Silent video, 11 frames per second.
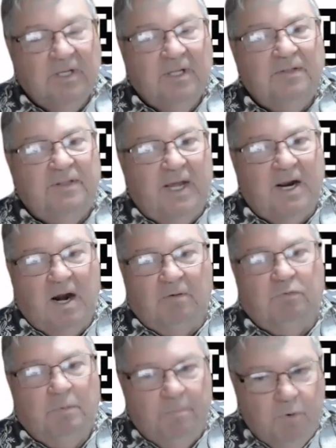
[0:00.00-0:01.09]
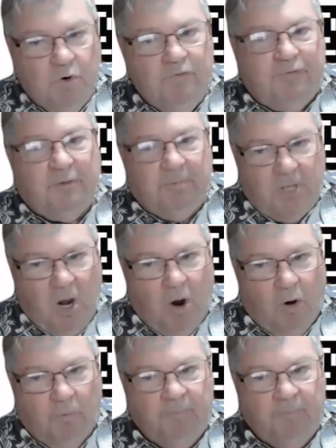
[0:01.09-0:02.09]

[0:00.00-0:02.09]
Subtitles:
they are removed from the home,